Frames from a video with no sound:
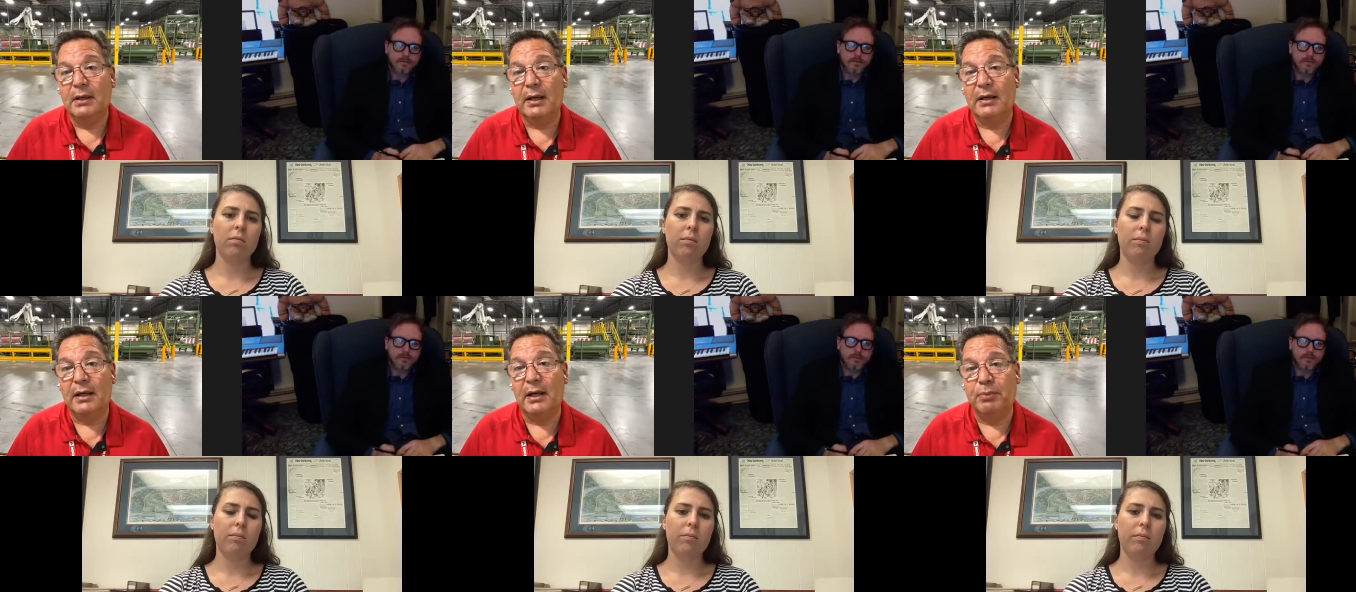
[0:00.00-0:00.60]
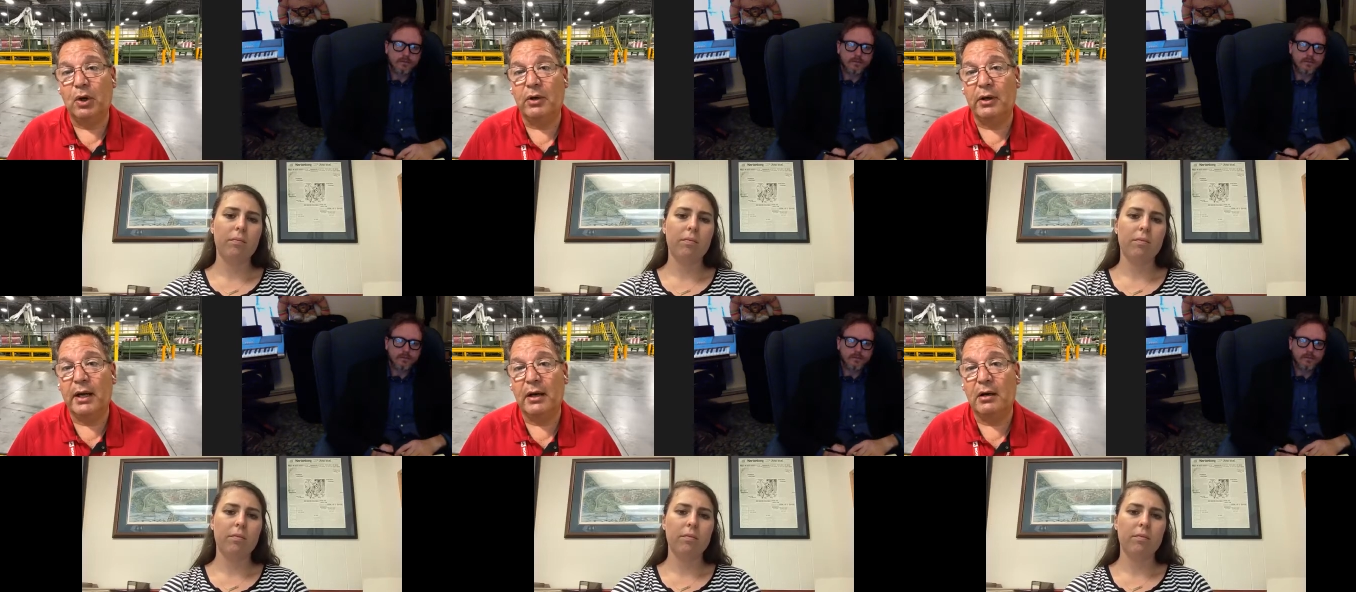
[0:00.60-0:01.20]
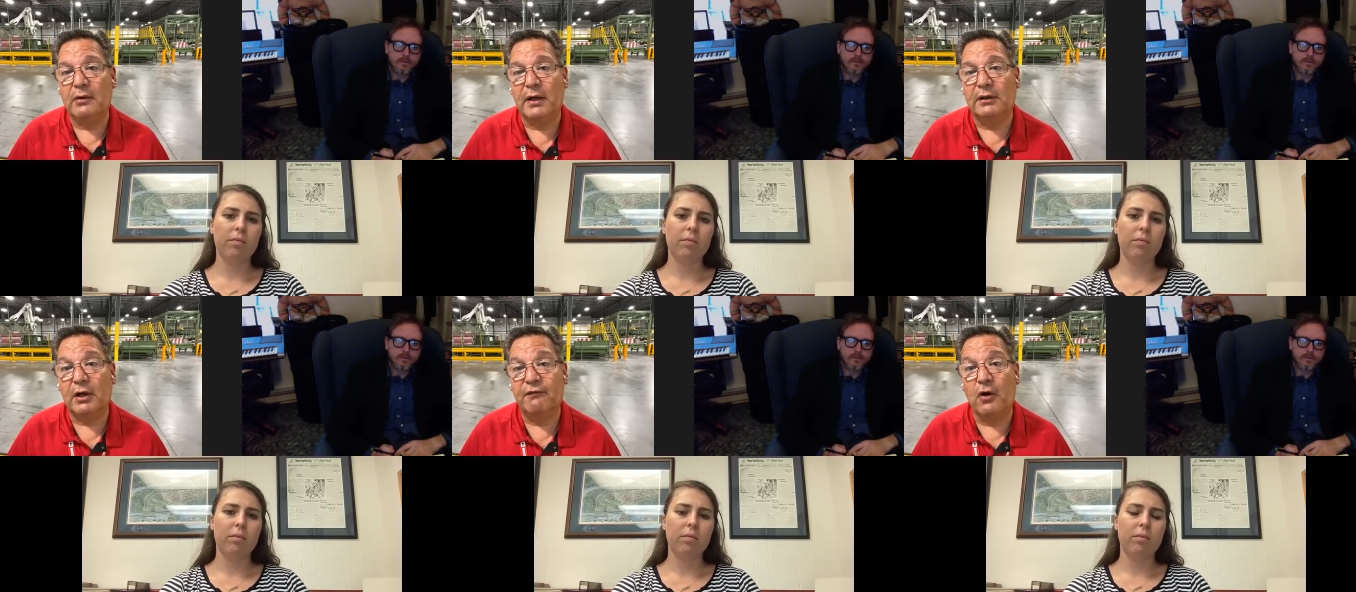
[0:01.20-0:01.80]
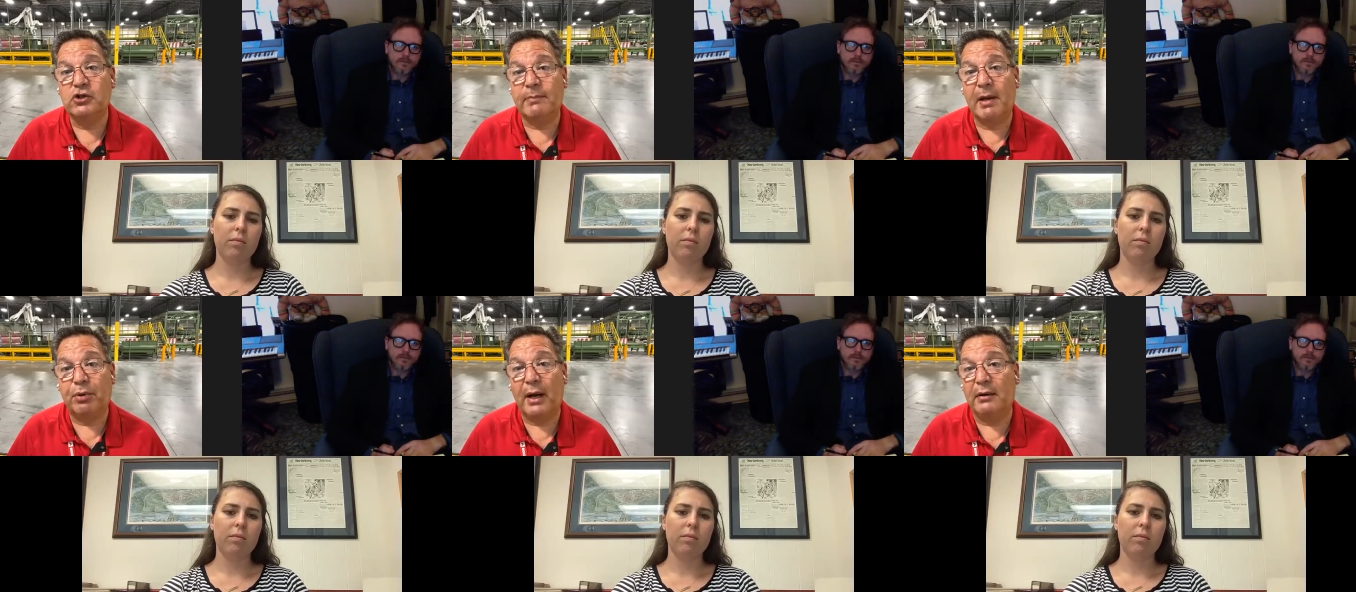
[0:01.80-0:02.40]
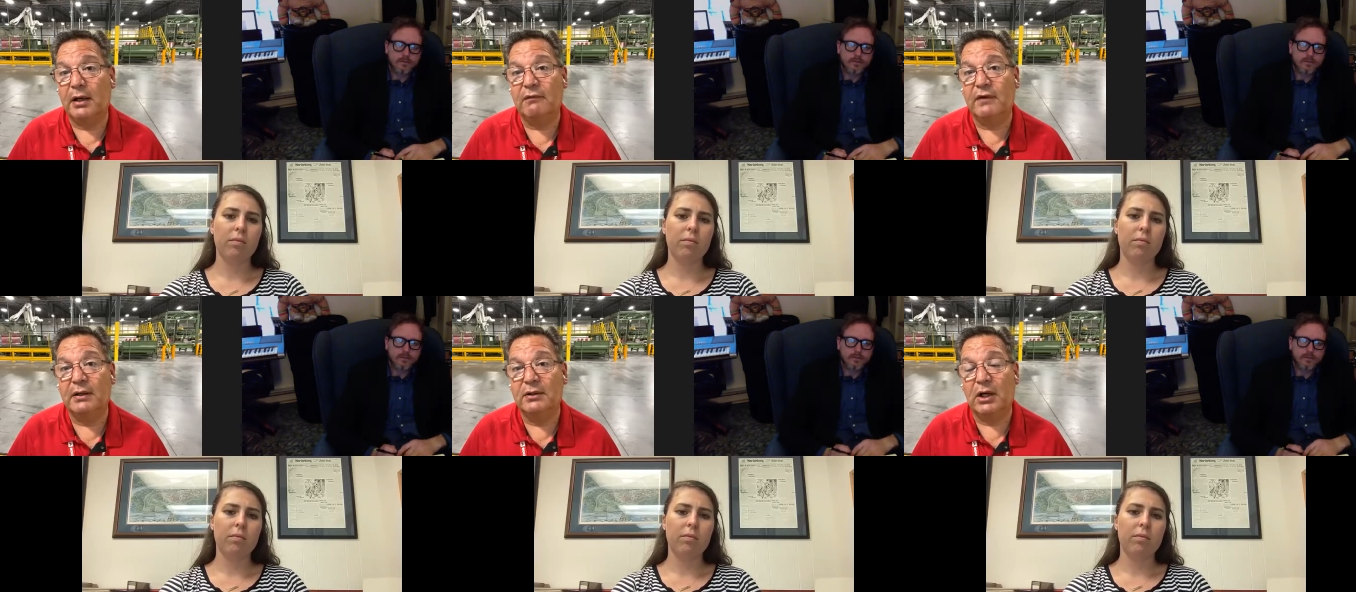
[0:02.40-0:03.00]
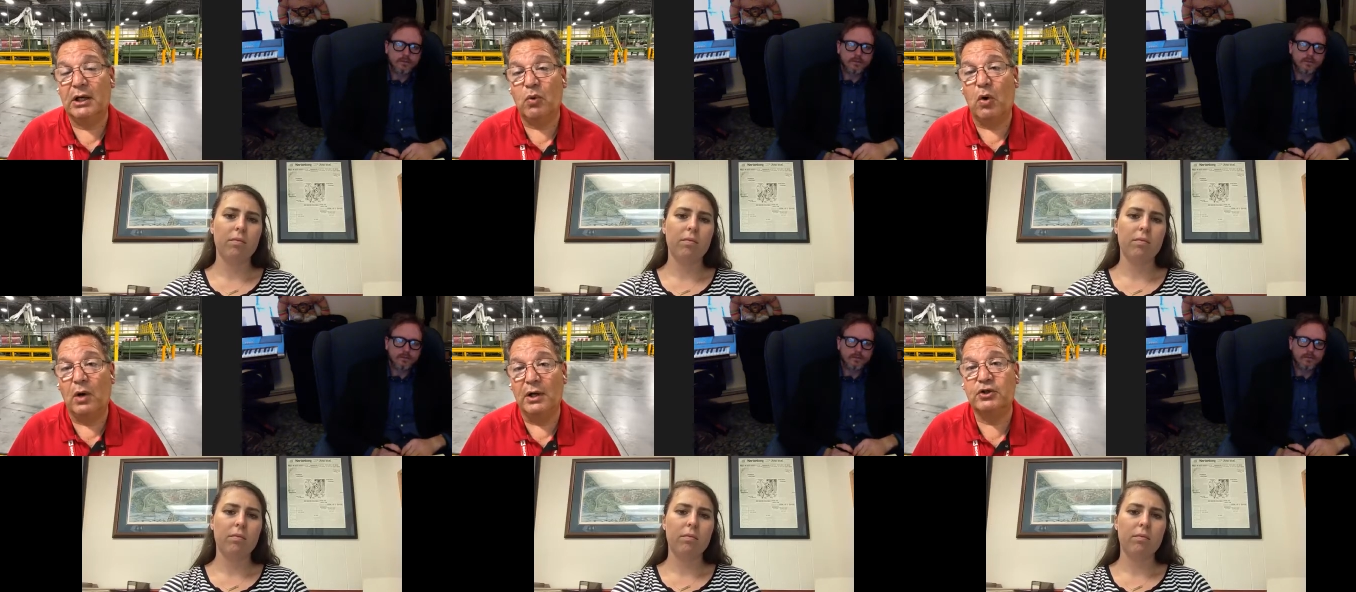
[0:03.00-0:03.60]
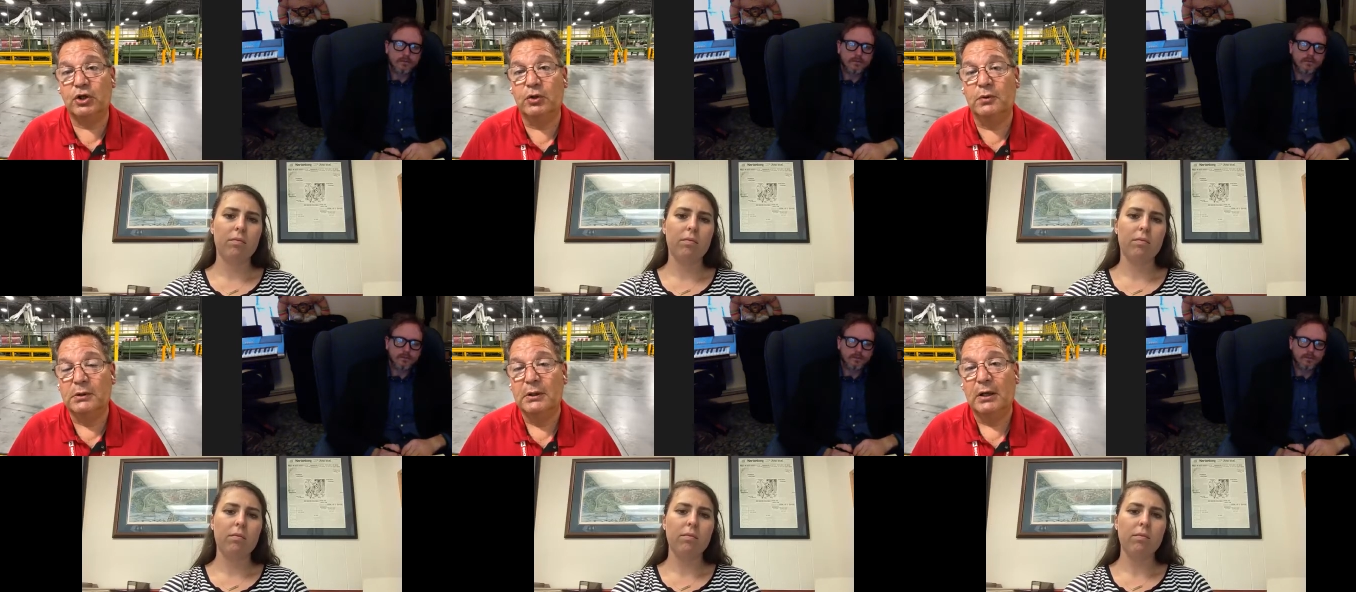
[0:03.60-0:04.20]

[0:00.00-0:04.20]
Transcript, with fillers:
Speaker 1: a, an employer here that uh, folks can be proud of and will want to